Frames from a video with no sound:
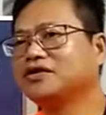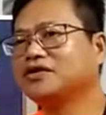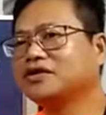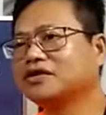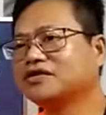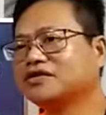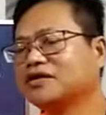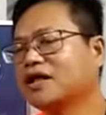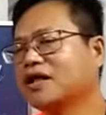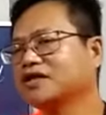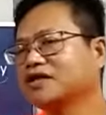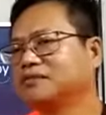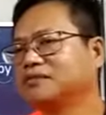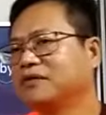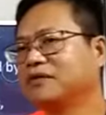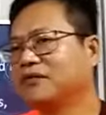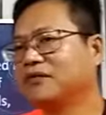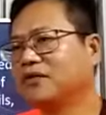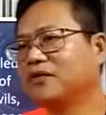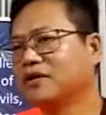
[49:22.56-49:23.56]
that has been
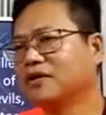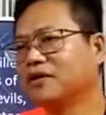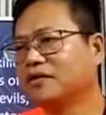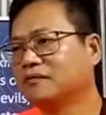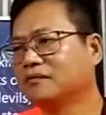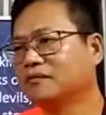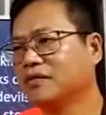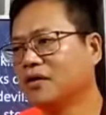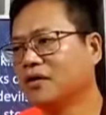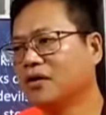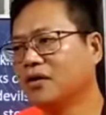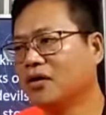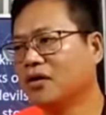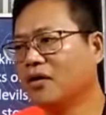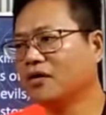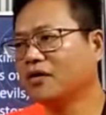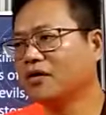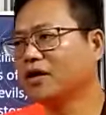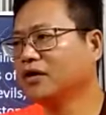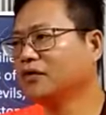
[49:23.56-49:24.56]
fallen. Okay,
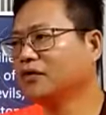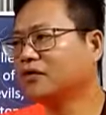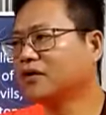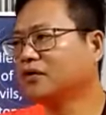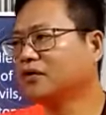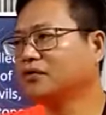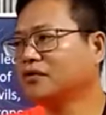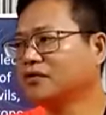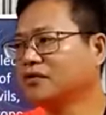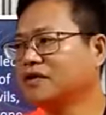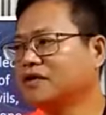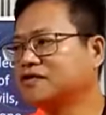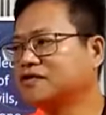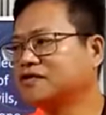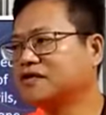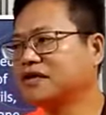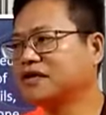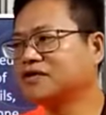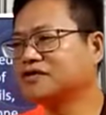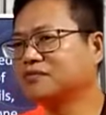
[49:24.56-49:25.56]
you can do these
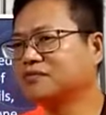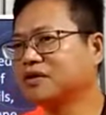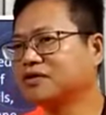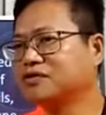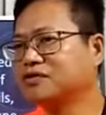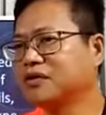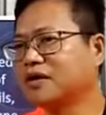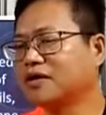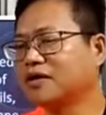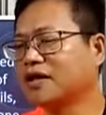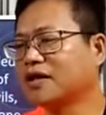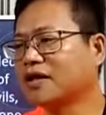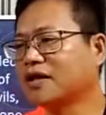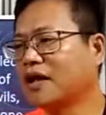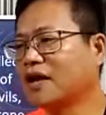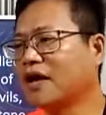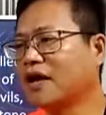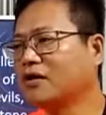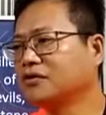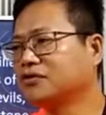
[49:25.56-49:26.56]
things, but you are not
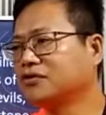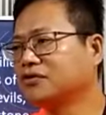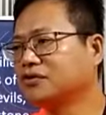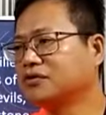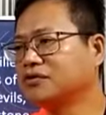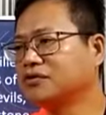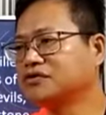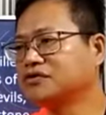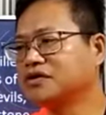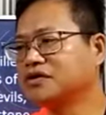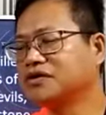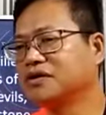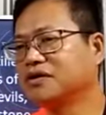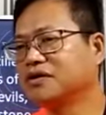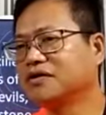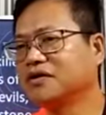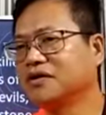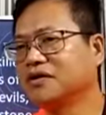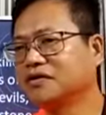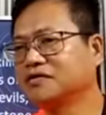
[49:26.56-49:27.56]
allowed to do certain
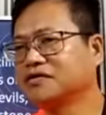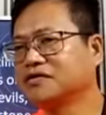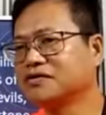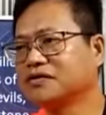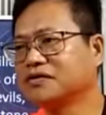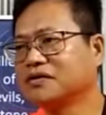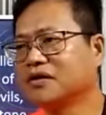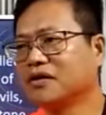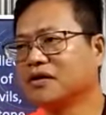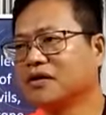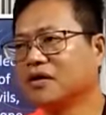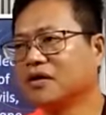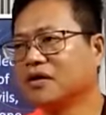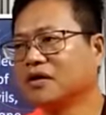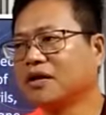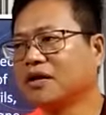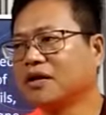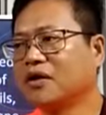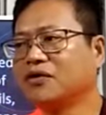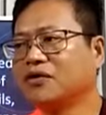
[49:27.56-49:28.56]
things.
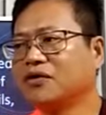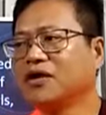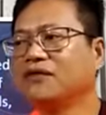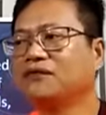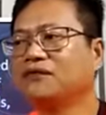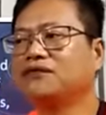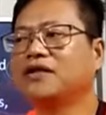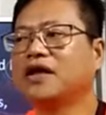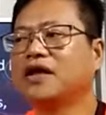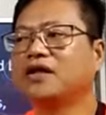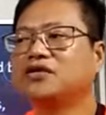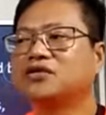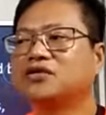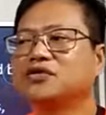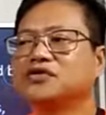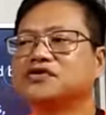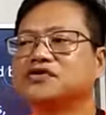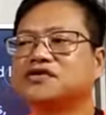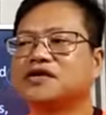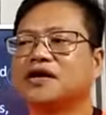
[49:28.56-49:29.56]
Now, if they do
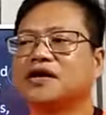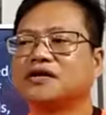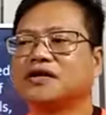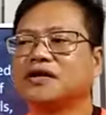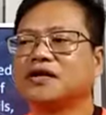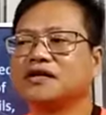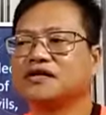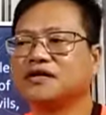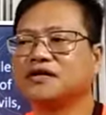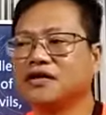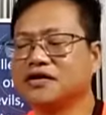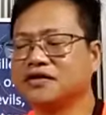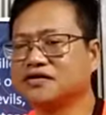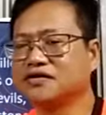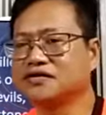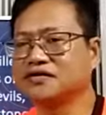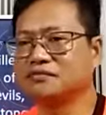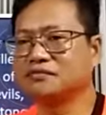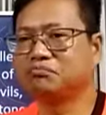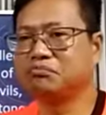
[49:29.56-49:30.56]
certain things
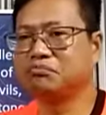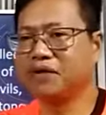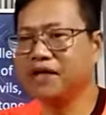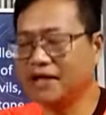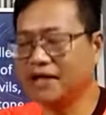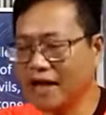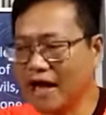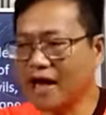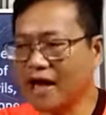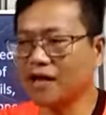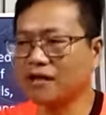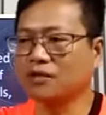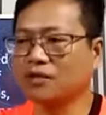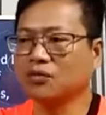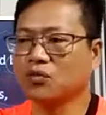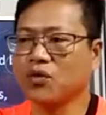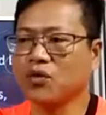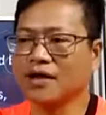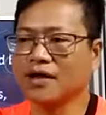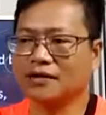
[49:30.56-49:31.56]
beyond
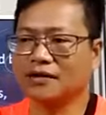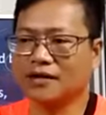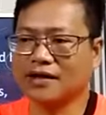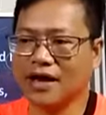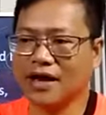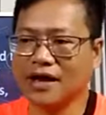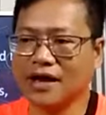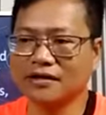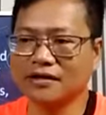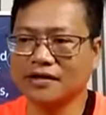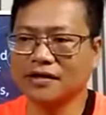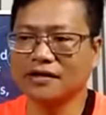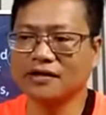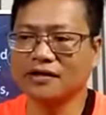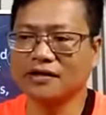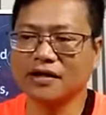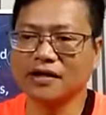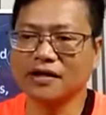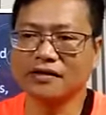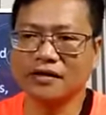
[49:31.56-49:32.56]
what God
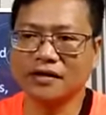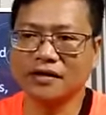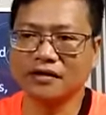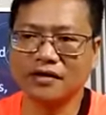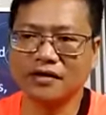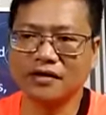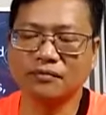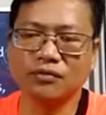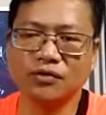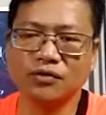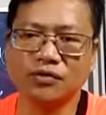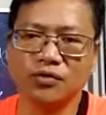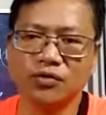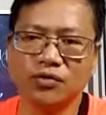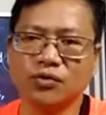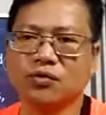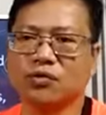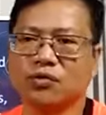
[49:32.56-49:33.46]
intended them to do,